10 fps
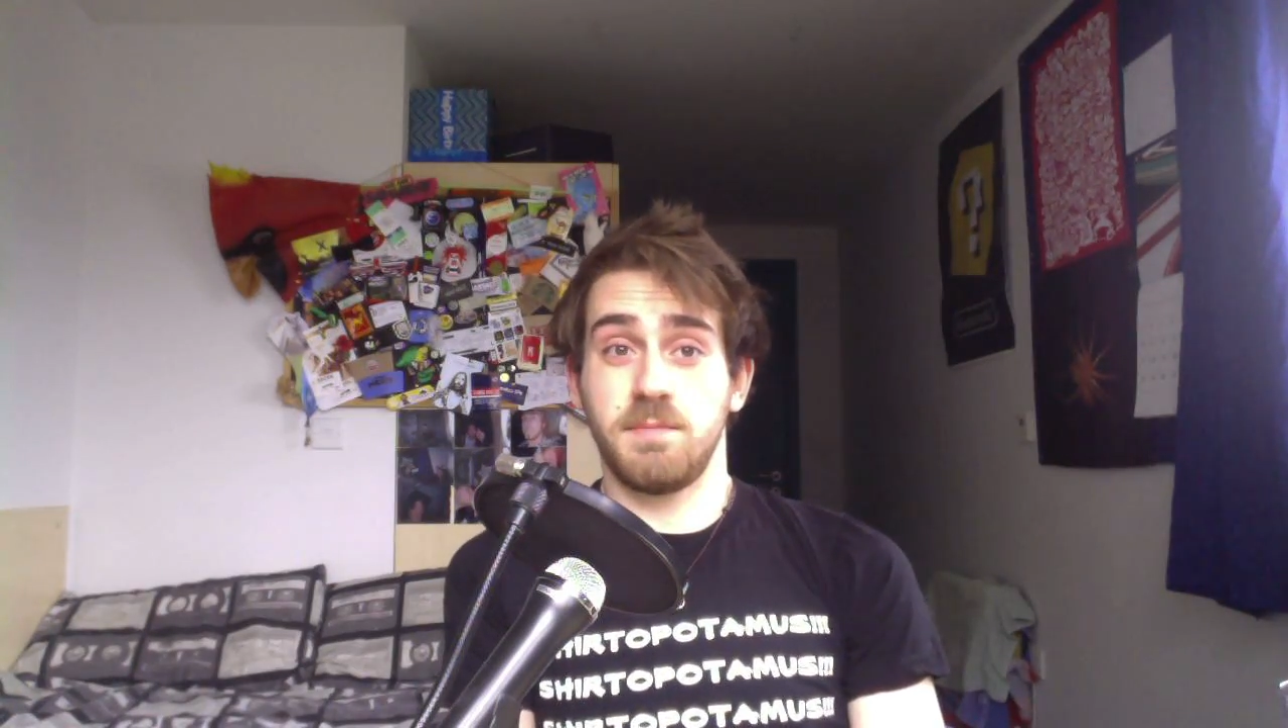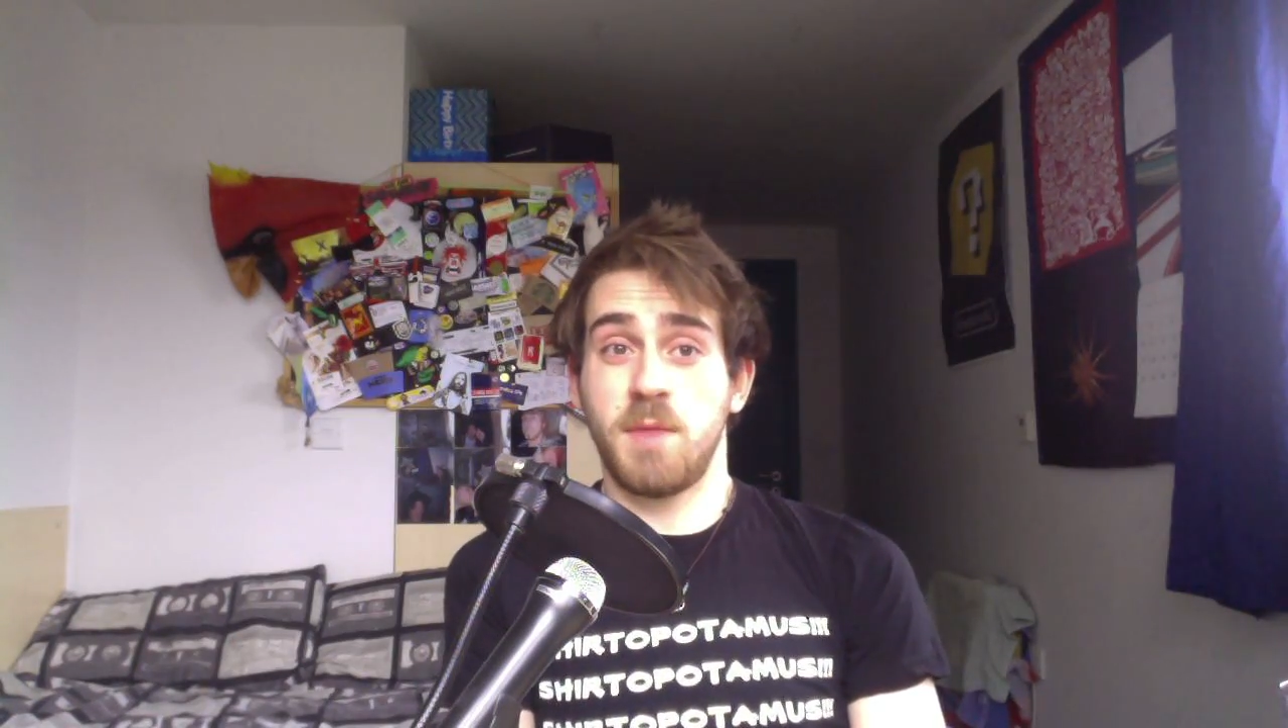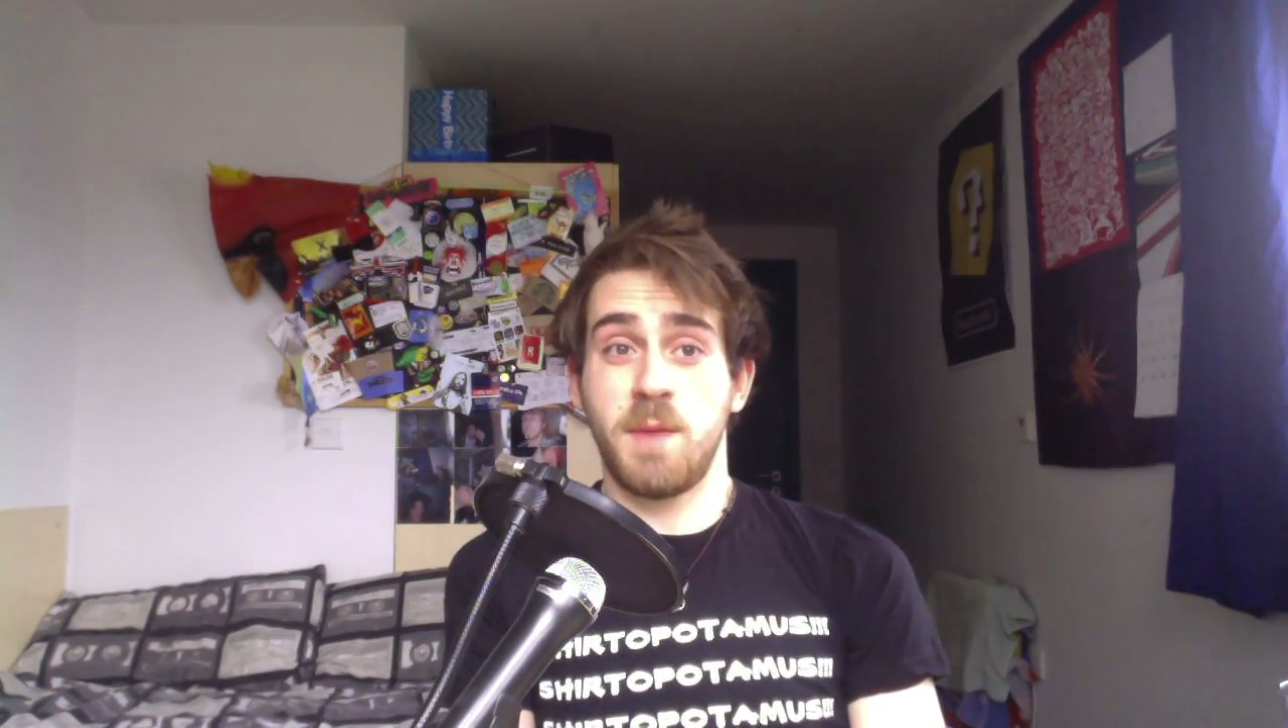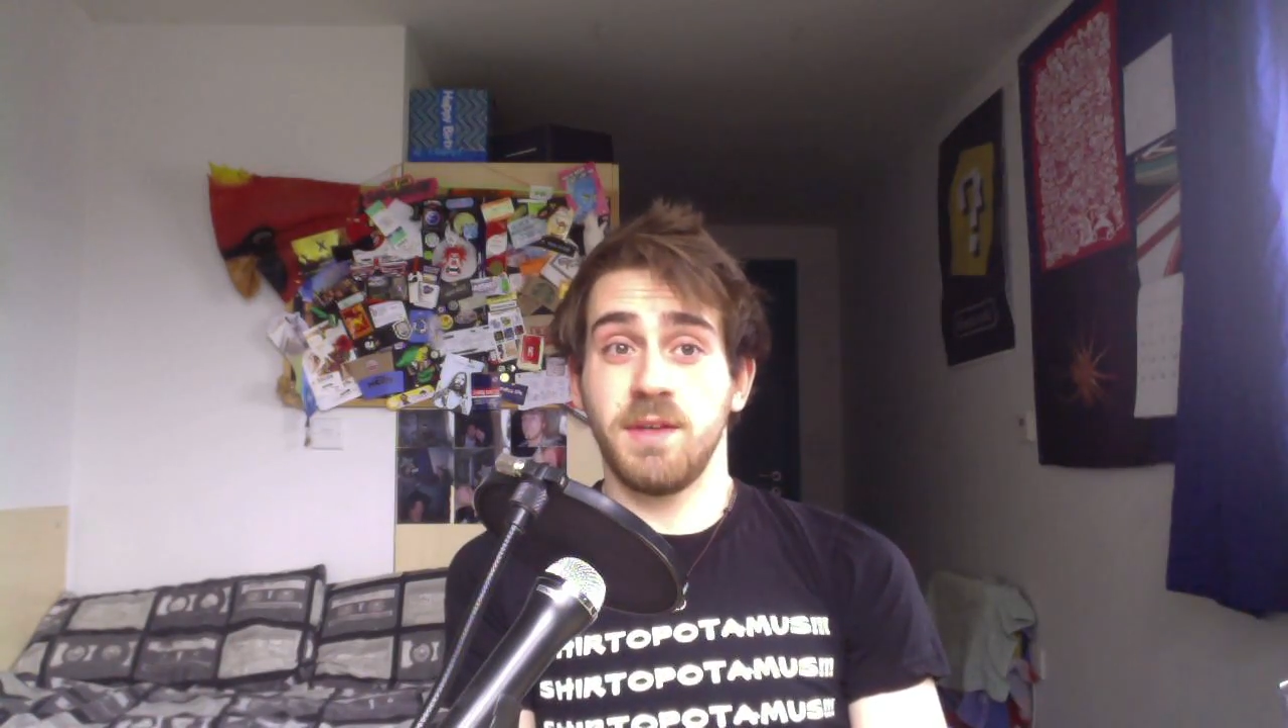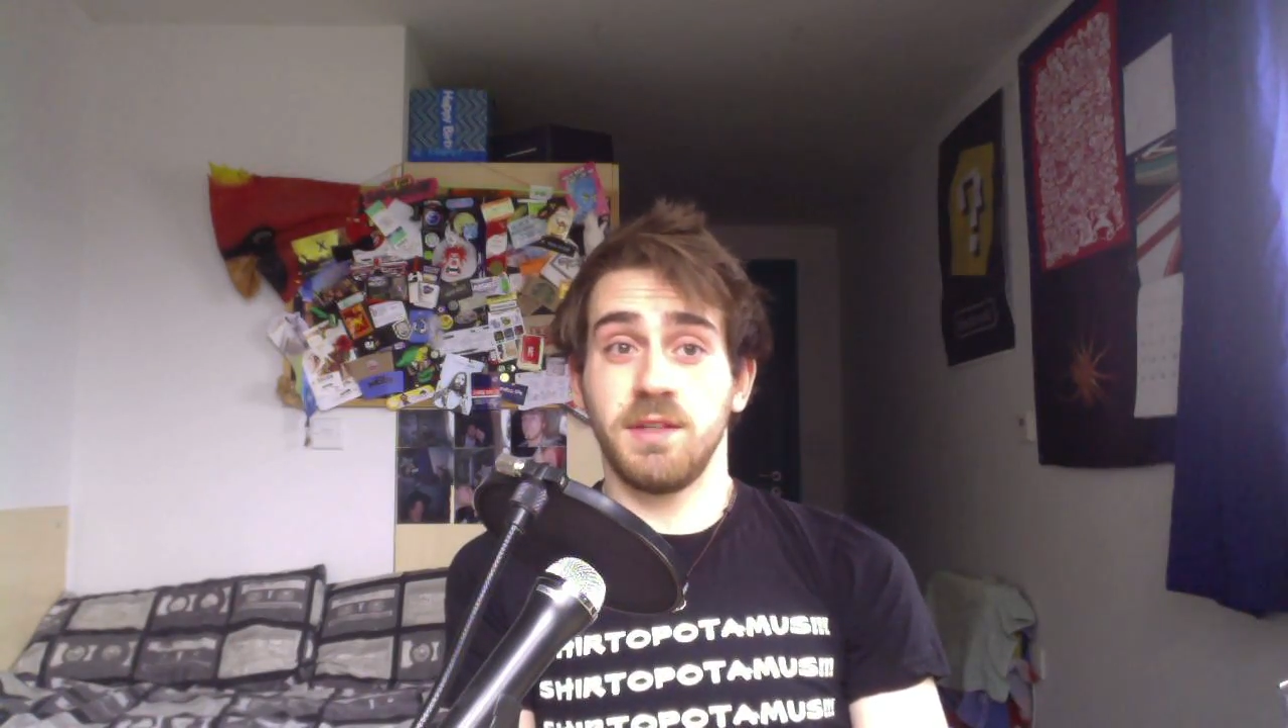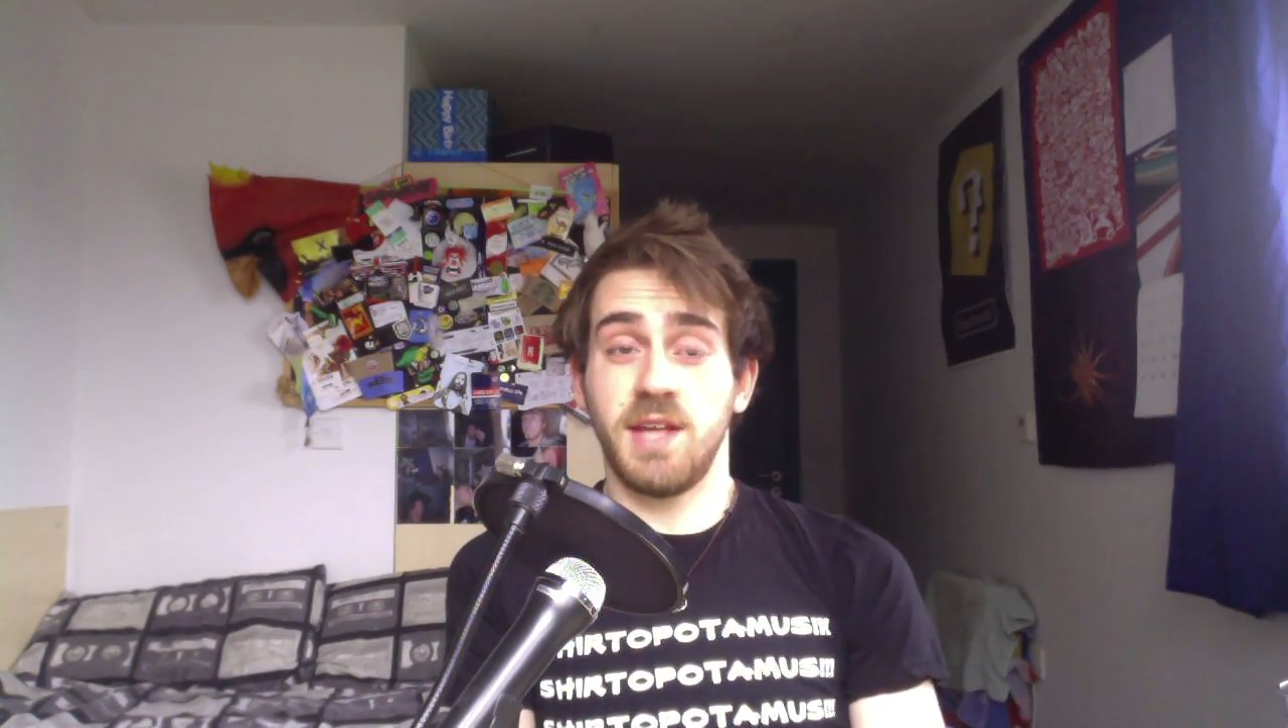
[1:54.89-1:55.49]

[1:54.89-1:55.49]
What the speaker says: my middle